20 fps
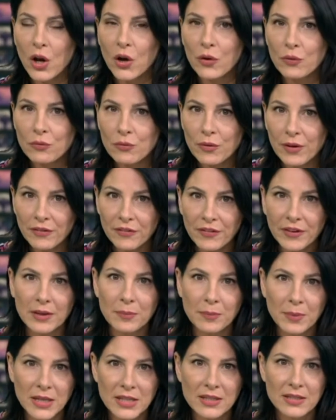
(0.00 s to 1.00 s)
horrific
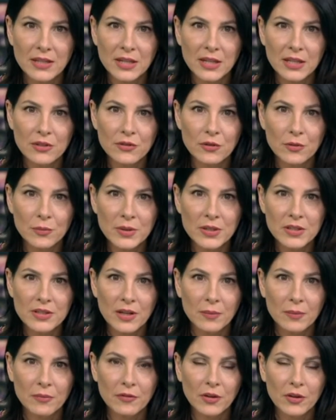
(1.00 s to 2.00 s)
beatings from his
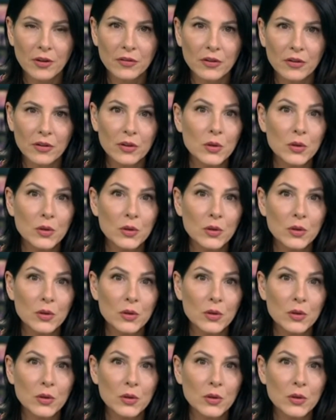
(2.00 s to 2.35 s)
stepfather,